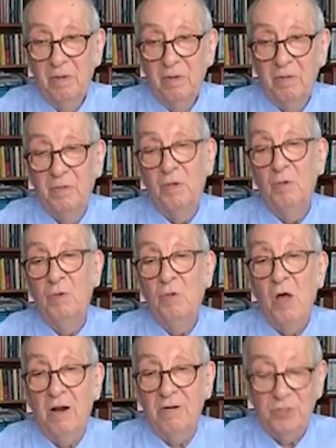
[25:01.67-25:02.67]
the
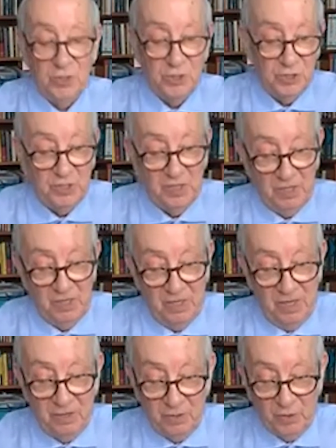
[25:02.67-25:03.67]
largest
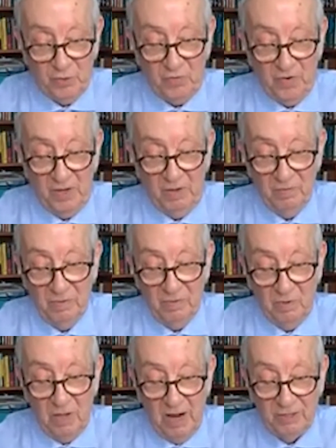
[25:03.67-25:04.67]
industry, the
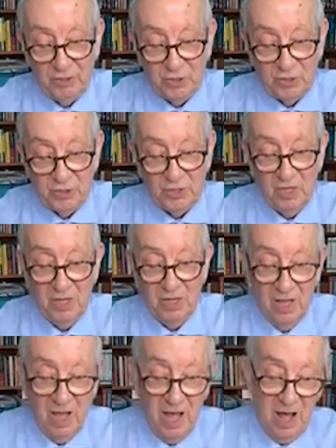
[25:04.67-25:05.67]
largest
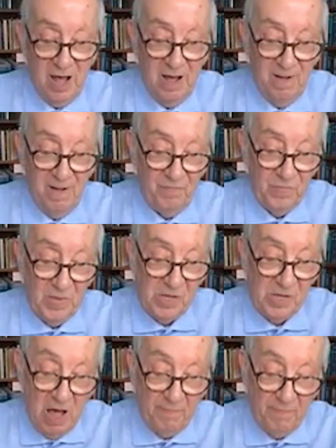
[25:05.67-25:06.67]

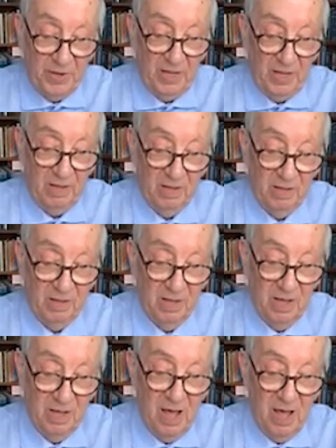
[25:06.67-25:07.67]
company
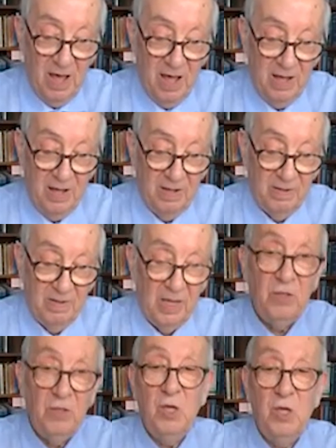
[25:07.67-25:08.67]

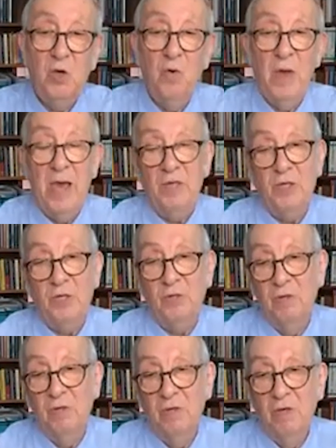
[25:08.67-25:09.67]
in the US,
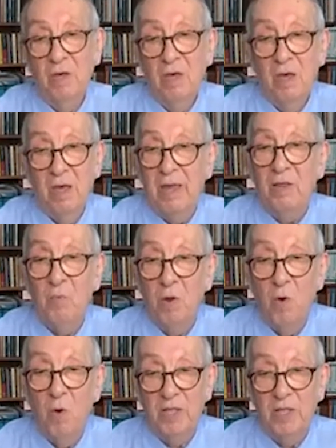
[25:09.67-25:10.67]
anyone
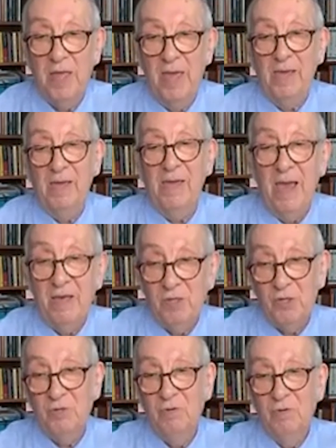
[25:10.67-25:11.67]
want to take a
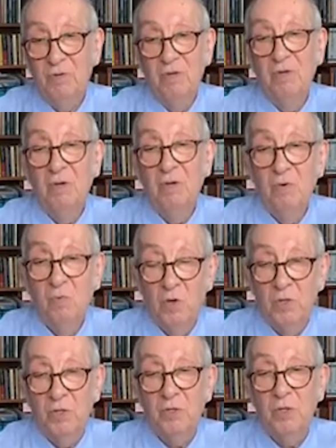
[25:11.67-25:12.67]
guess?
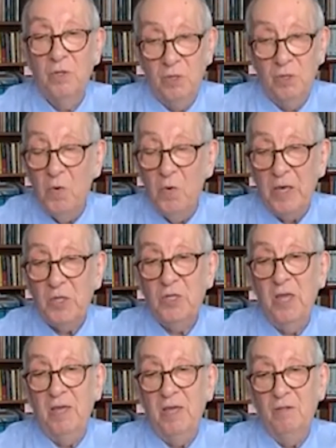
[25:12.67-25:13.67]
Was US
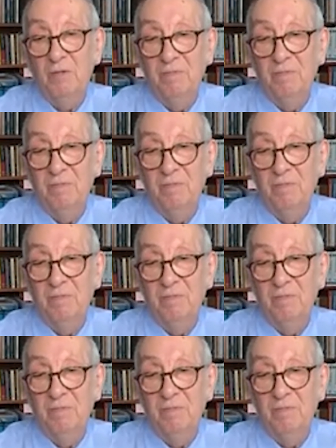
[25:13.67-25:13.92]
Steel.